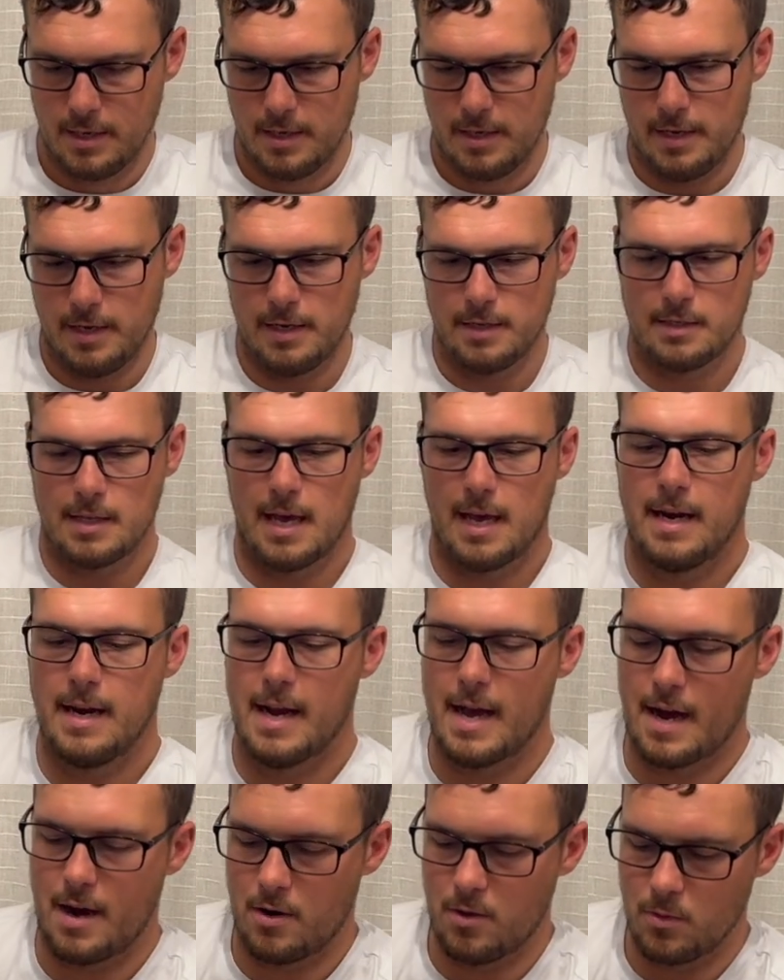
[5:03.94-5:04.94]
is that
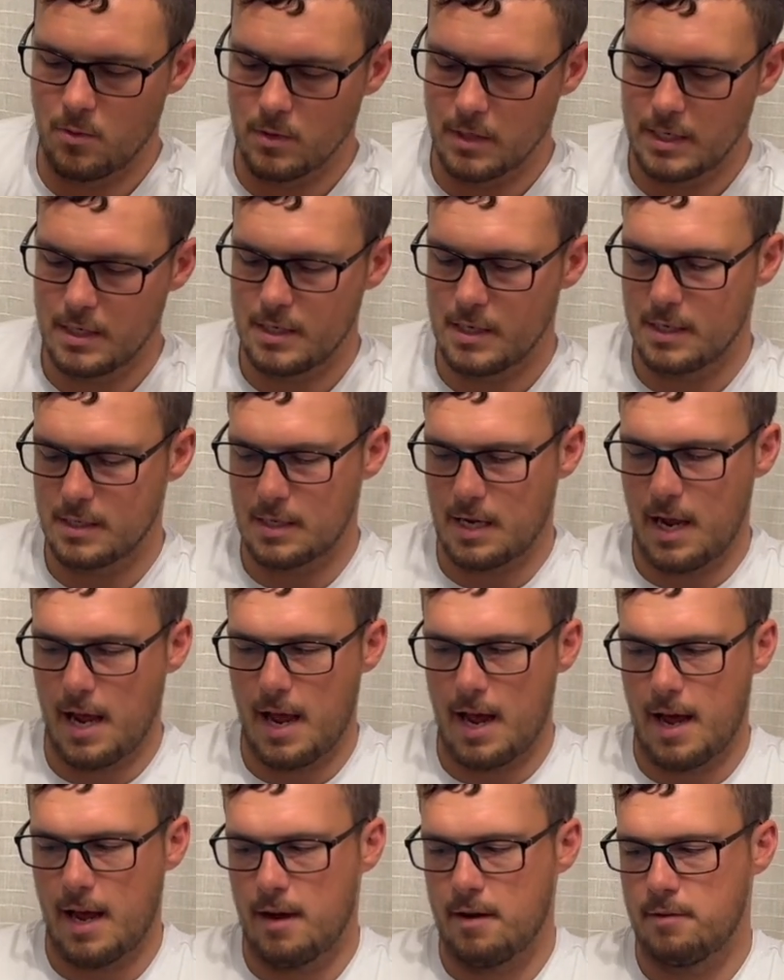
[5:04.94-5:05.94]
not only does it
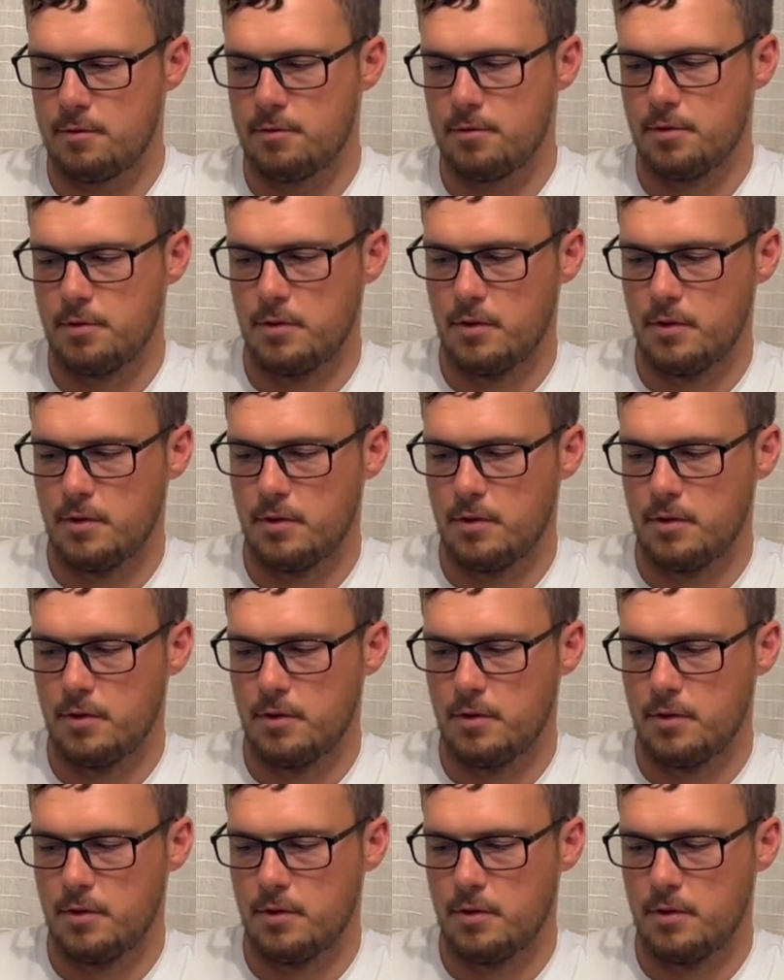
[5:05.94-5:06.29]
have